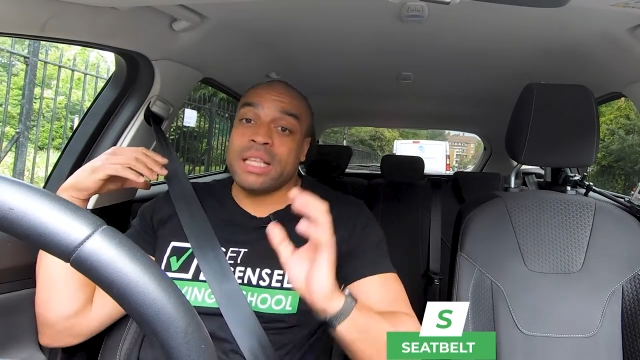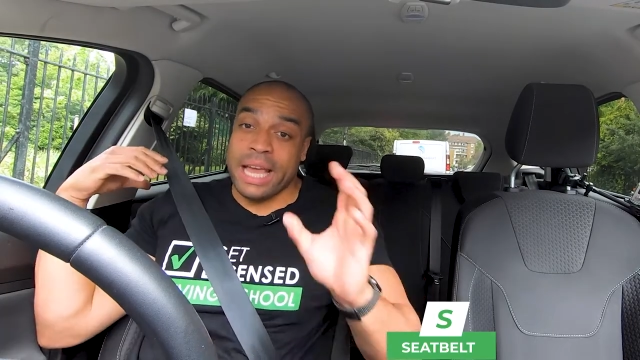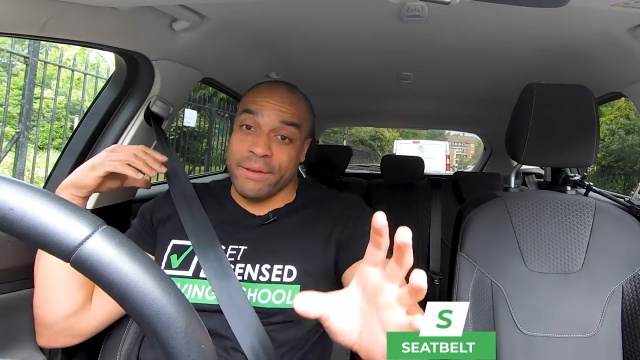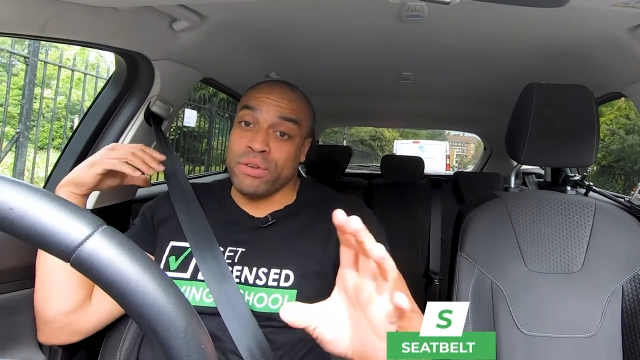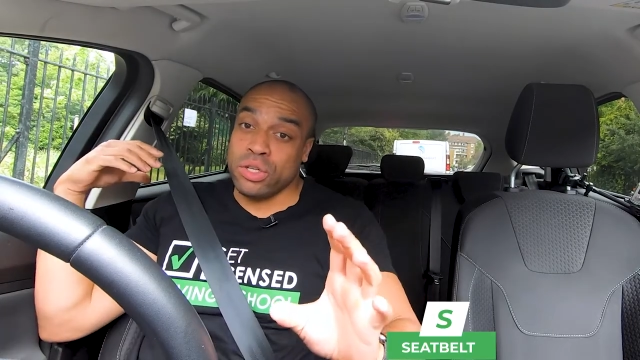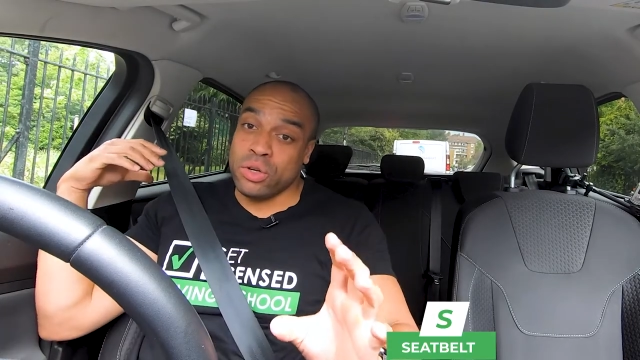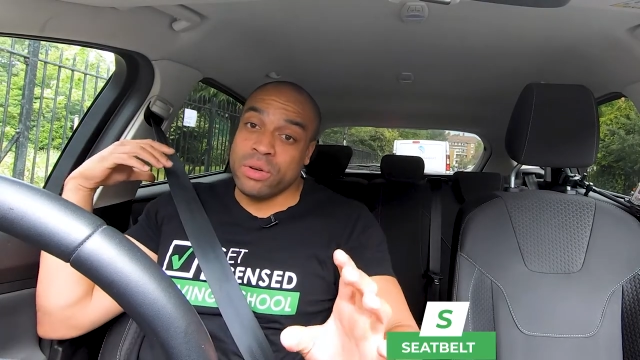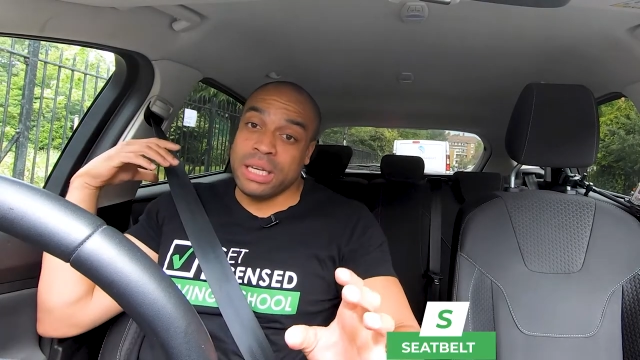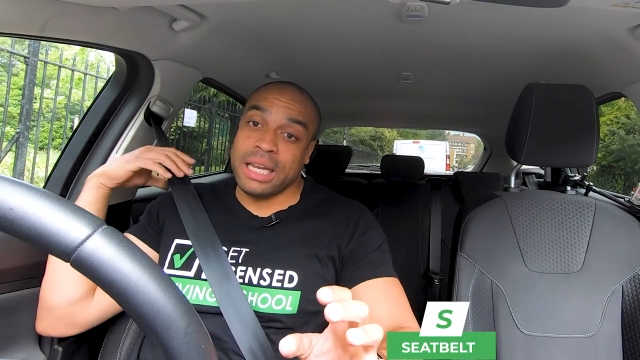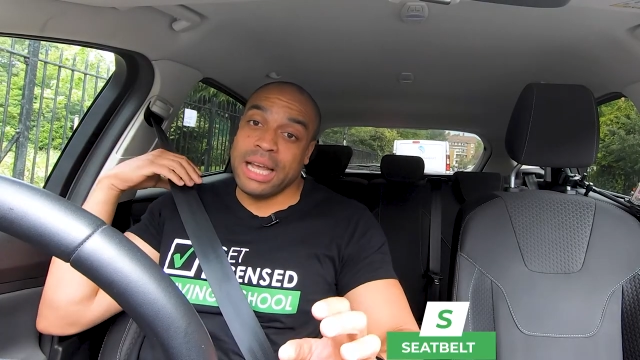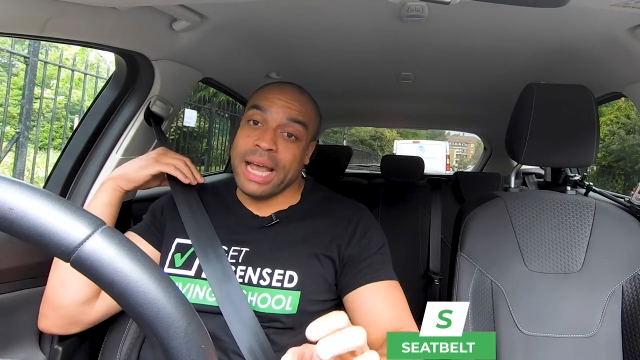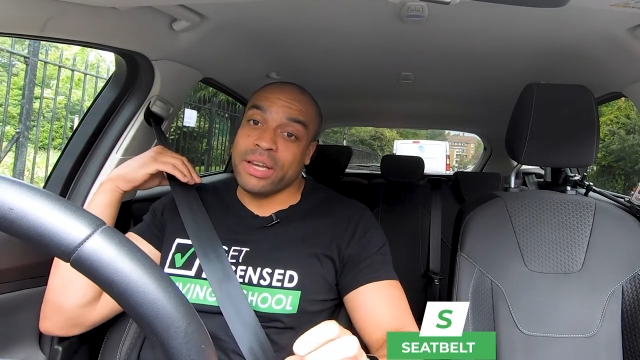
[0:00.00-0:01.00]
so that if you do
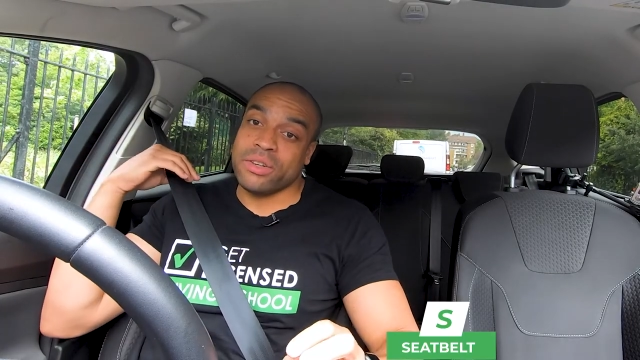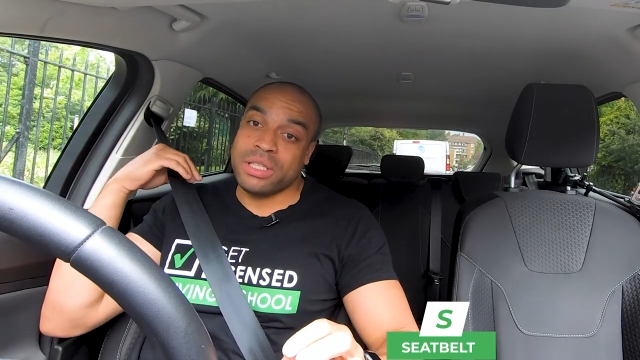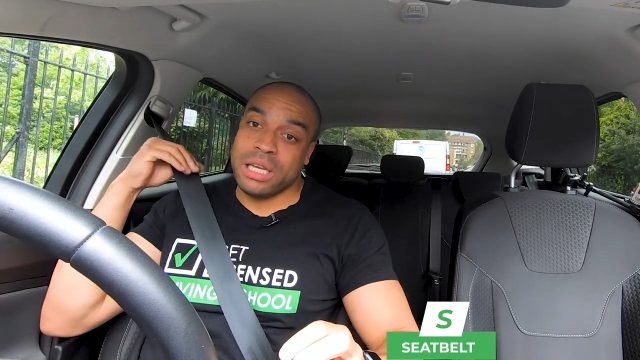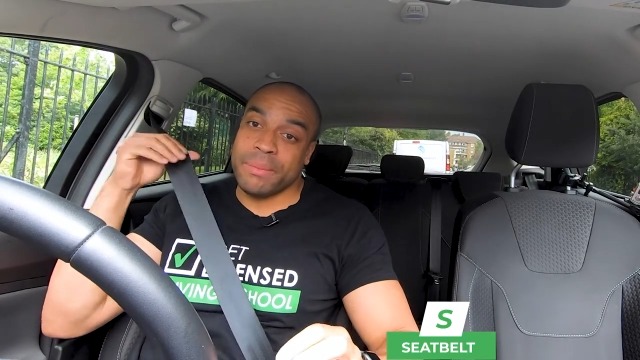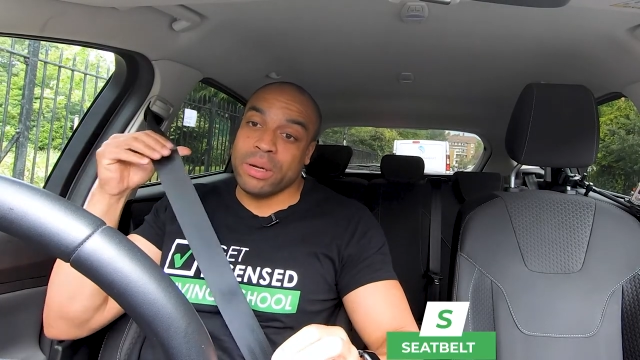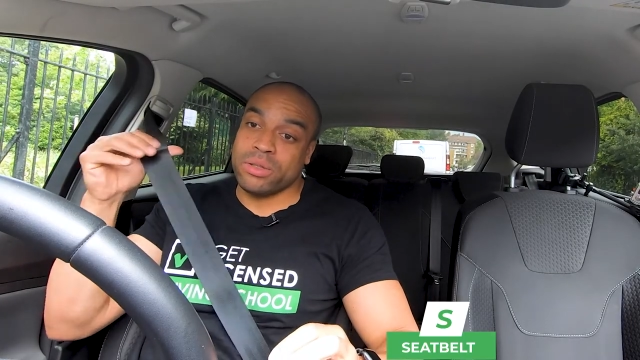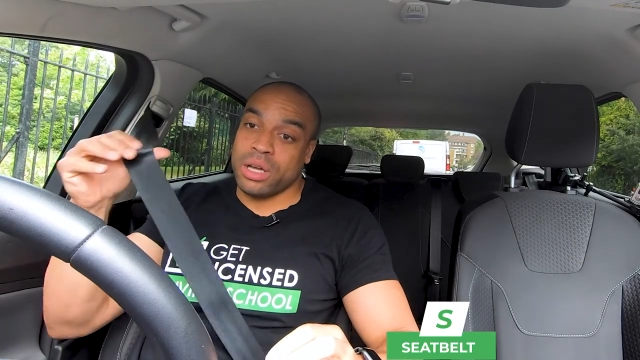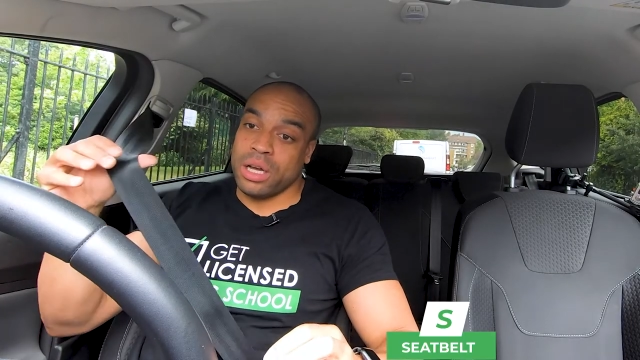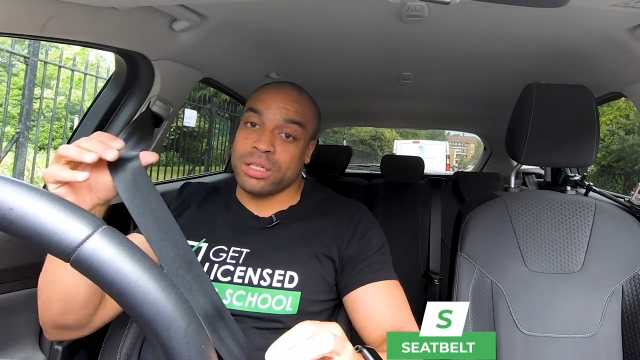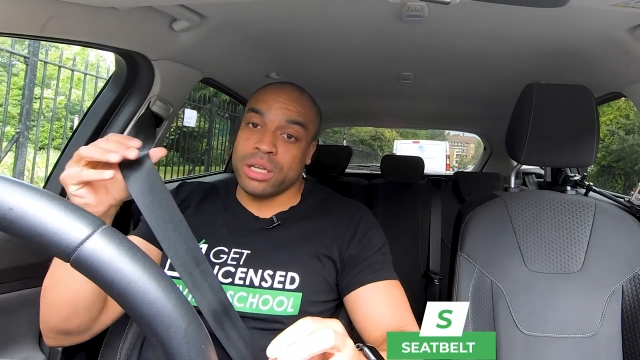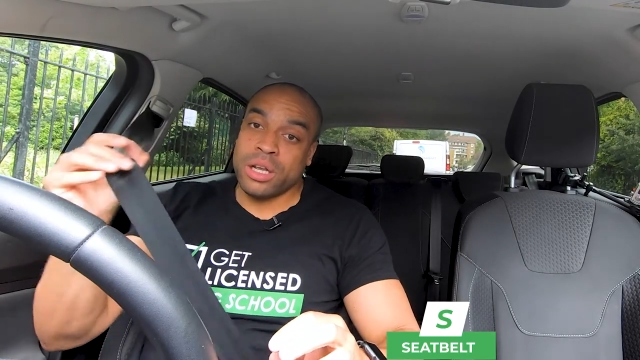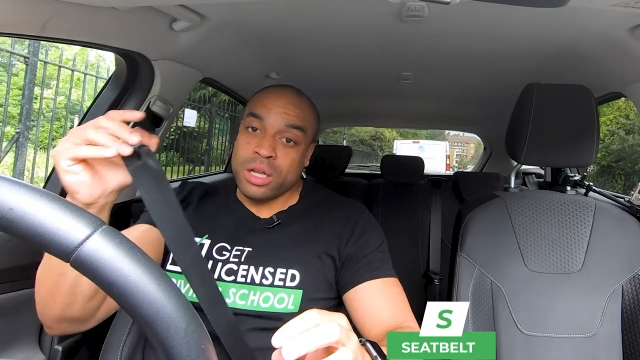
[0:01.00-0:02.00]
need it and your seatbelt
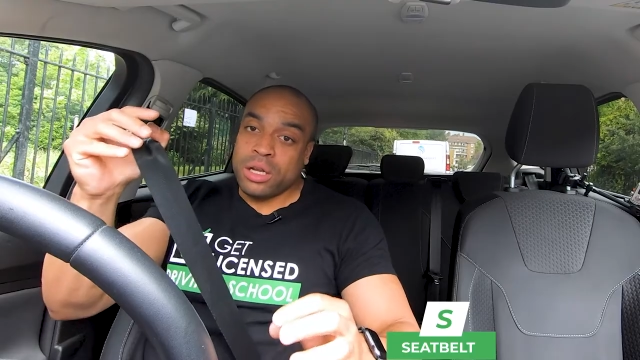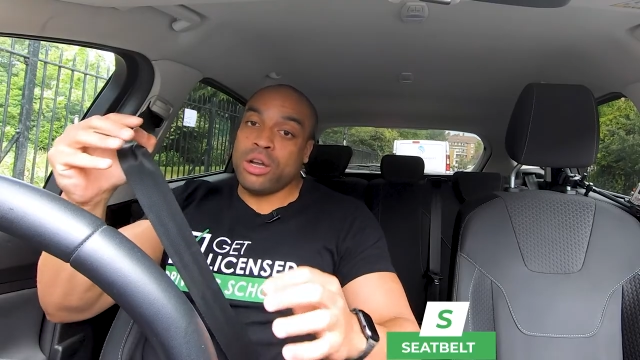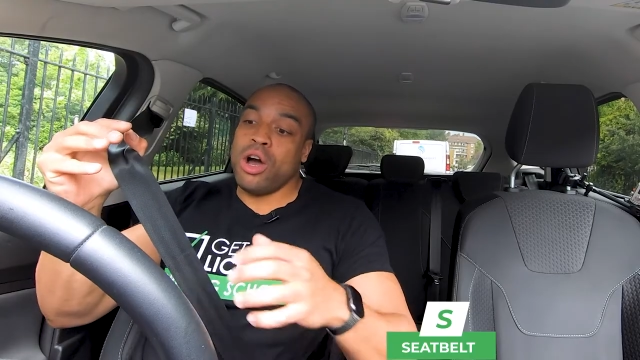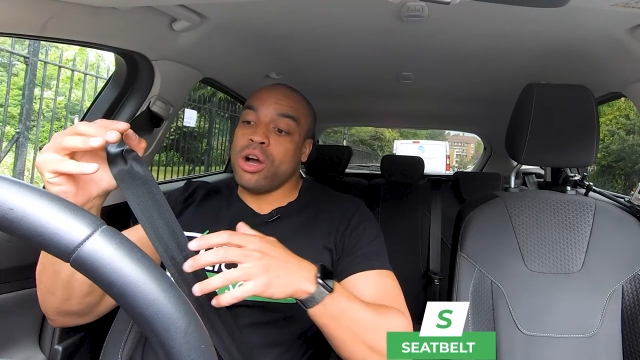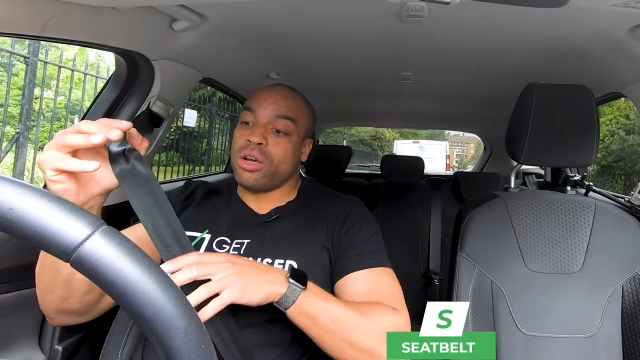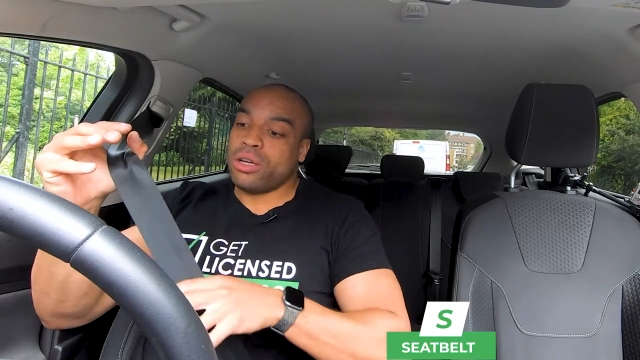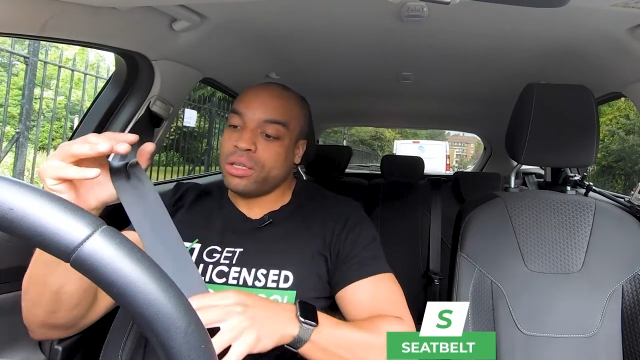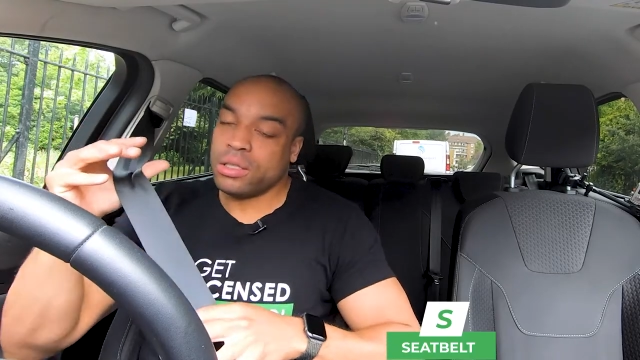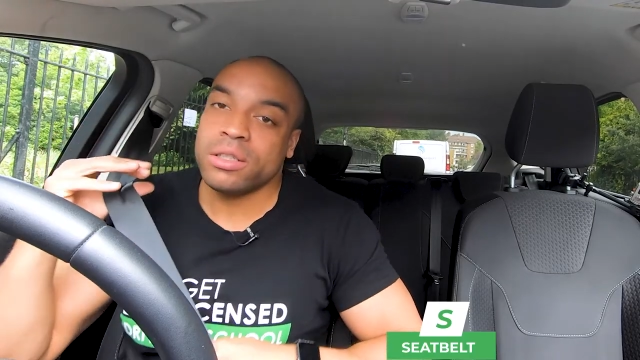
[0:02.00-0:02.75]
does lock,